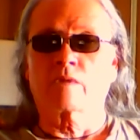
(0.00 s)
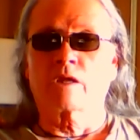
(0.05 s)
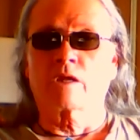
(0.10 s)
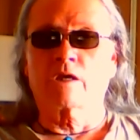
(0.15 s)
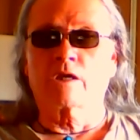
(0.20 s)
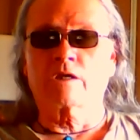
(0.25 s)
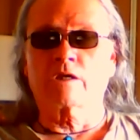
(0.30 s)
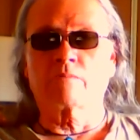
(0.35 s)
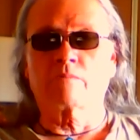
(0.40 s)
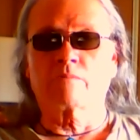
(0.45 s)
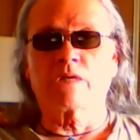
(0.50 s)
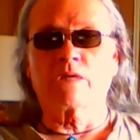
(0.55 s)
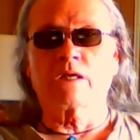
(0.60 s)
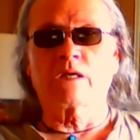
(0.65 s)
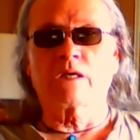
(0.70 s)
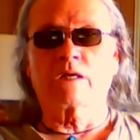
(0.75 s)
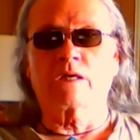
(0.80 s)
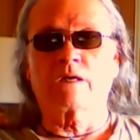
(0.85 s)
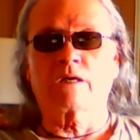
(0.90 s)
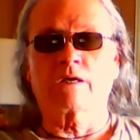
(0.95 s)
It can be
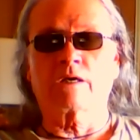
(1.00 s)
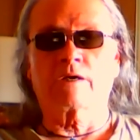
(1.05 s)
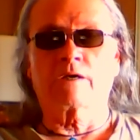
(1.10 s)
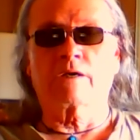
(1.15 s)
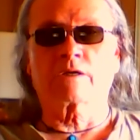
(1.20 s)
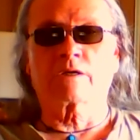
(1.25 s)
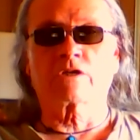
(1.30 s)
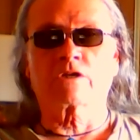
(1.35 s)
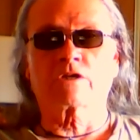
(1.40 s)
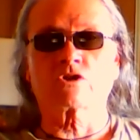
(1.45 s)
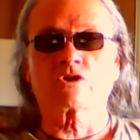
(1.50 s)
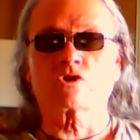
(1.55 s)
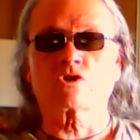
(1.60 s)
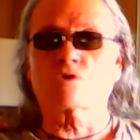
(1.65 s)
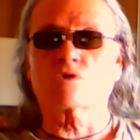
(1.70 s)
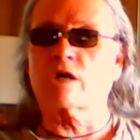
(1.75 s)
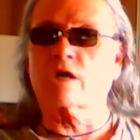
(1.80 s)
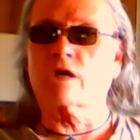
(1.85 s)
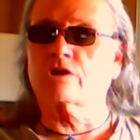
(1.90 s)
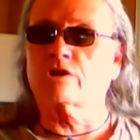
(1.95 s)
a
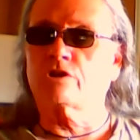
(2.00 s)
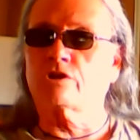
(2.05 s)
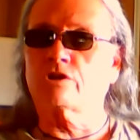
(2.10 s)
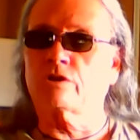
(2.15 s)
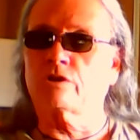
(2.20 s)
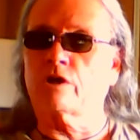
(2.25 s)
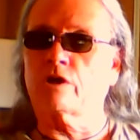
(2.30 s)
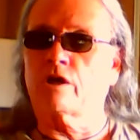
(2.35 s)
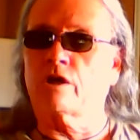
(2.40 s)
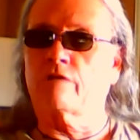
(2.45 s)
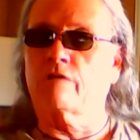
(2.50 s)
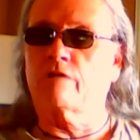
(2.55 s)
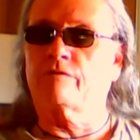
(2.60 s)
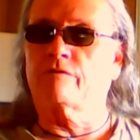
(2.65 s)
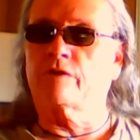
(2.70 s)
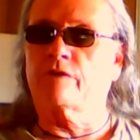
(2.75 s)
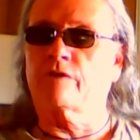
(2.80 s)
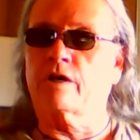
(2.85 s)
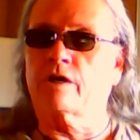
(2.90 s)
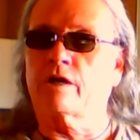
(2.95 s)
construction
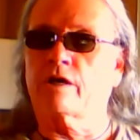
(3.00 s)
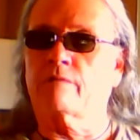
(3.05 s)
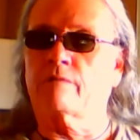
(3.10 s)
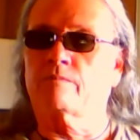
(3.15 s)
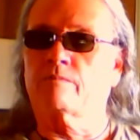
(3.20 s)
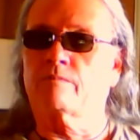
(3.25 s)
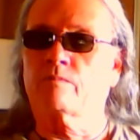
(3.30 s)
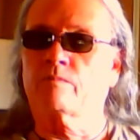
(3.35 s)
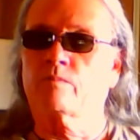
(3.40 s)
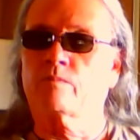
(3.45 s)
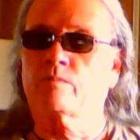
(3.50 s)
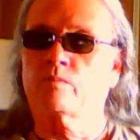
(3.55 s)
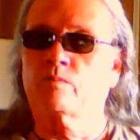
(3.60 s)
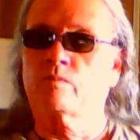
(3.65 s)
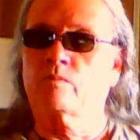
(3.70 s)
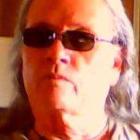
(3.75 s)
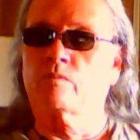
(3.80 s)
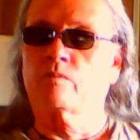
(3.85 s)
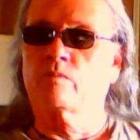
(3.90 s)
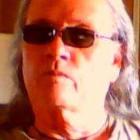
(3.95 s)
of
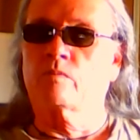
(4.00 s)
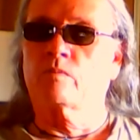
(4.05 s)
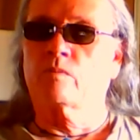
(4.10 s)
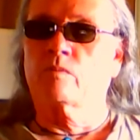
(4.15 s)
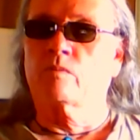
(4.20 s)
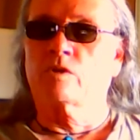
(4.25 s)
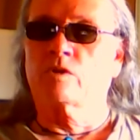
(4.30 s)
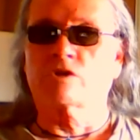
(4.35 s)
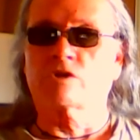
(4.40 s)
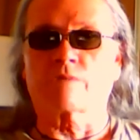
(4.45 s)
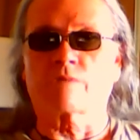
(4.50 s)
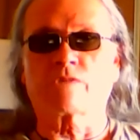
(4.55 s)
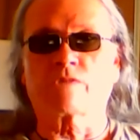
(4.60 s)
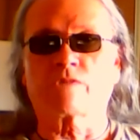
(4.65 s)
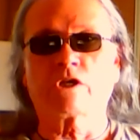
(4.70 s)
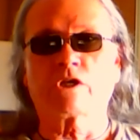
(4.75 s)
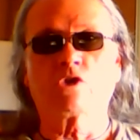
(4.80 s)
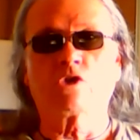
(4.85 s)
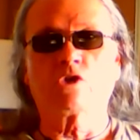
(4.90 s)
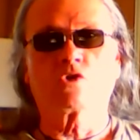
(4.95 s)

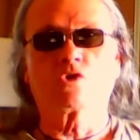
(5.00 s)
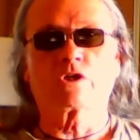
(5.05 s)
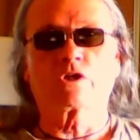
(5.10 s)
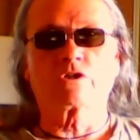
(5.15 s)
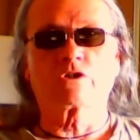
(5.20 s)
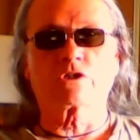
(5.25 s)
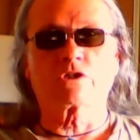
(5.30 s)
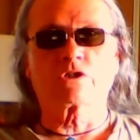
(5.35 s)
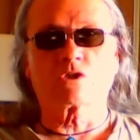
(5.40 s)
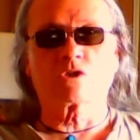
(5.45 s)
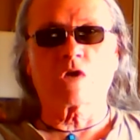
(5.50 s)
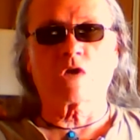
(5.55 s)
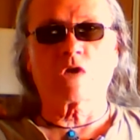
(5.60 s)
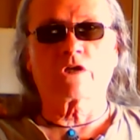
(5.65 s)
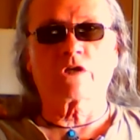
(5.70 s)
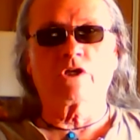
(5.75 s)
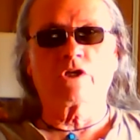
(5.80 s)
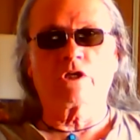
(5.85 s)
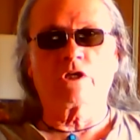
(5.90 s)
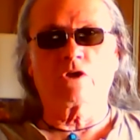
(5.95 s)
something you
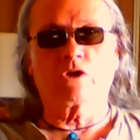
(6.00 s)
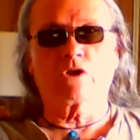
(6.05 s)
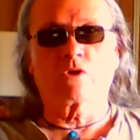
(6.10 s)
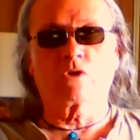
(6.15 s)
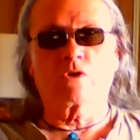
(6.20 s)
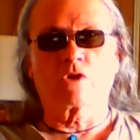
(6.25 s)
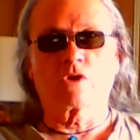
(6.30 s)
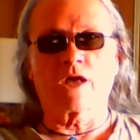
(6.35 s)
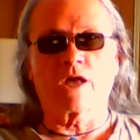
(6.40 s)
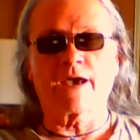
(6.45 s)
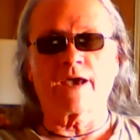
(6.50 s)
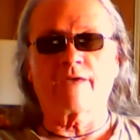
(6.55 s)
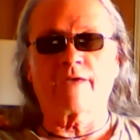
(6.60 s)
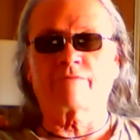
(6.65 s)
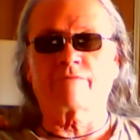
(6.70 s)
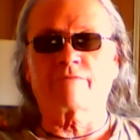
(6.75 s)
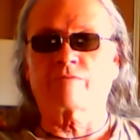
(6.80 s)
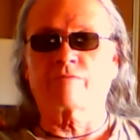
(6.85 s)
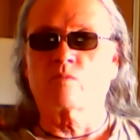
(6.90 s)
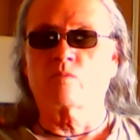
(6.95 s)
constructed in your
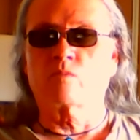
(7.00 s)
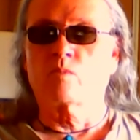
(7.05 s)
life